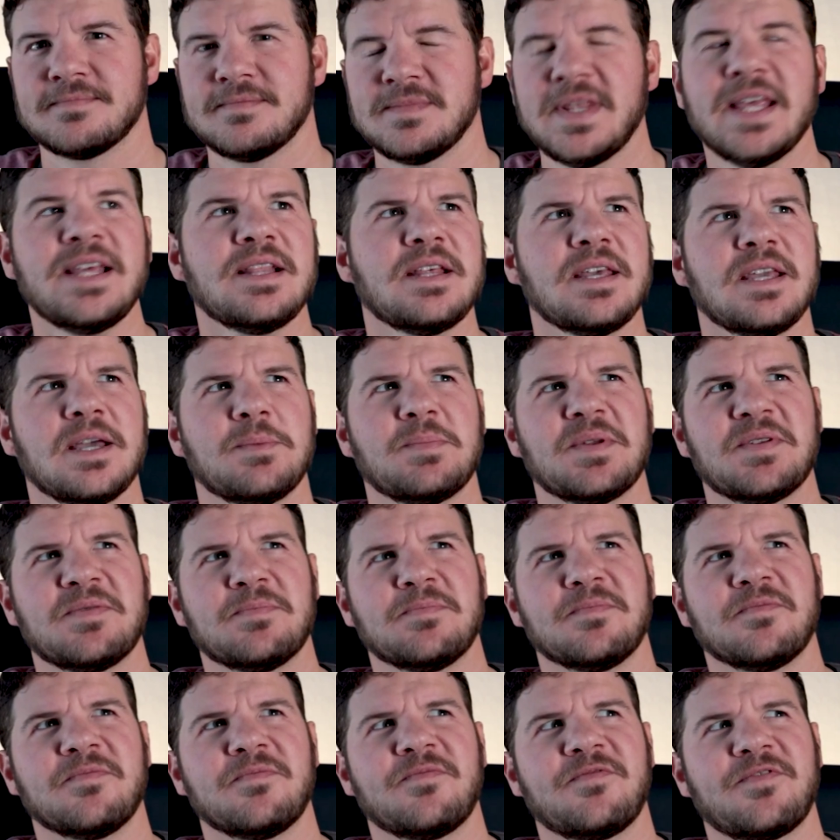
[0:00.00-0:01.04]
Lately, I've
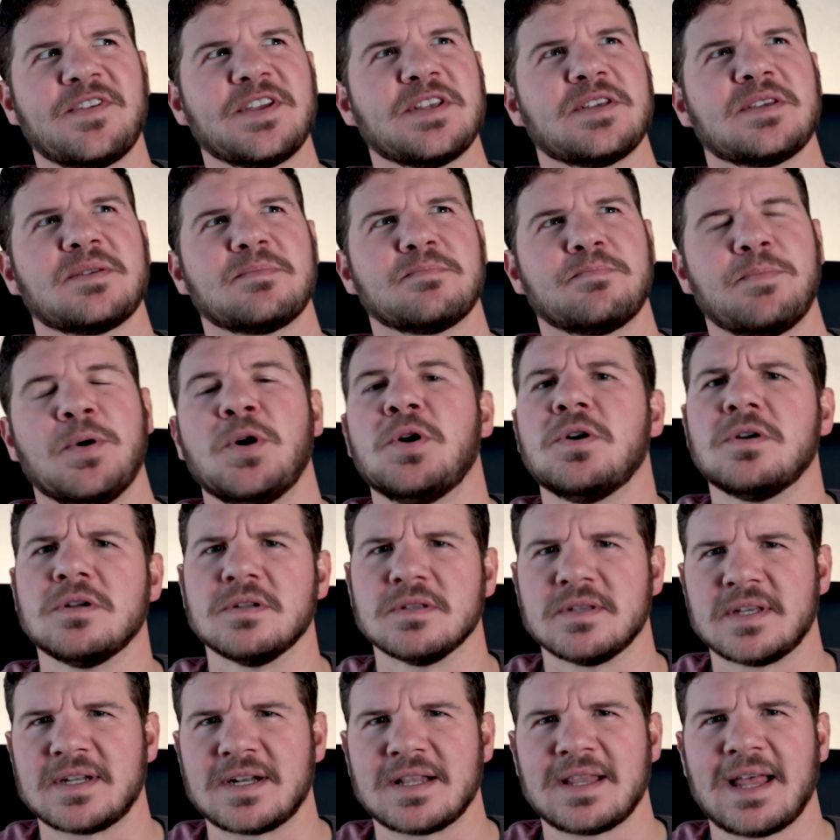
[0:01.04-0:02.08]
been feeling
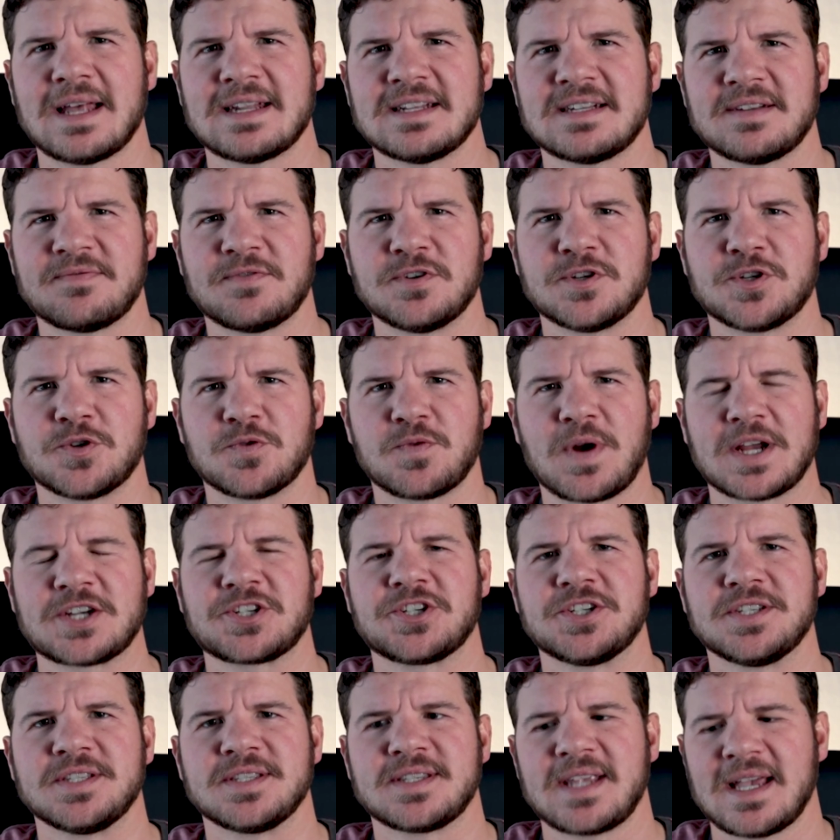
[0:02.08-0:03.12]
pulled in a lot of different
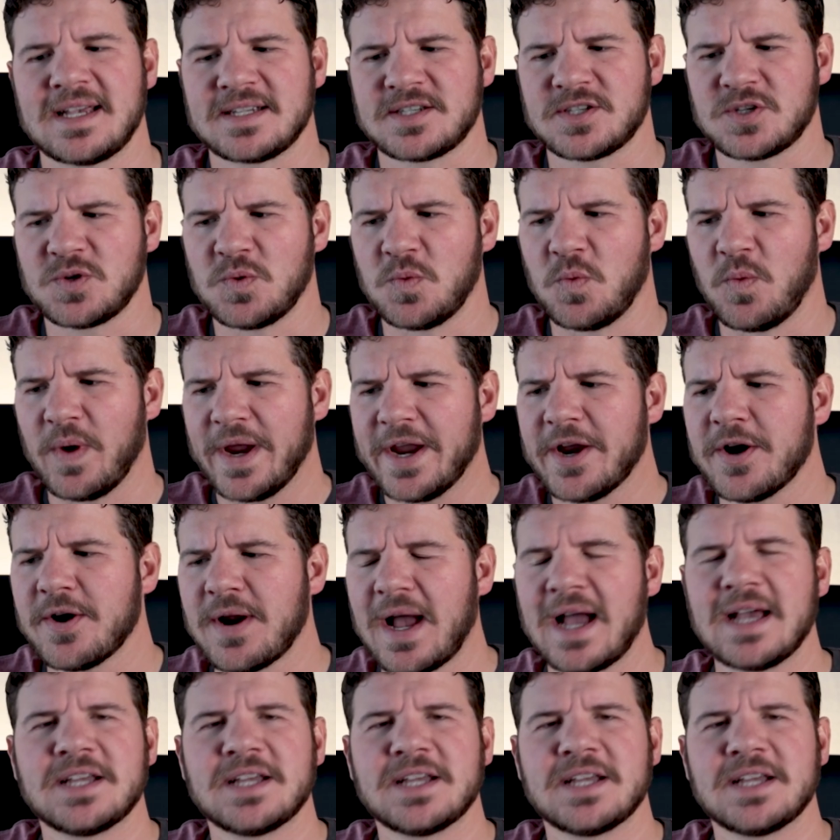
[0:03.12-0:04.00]
directions as to where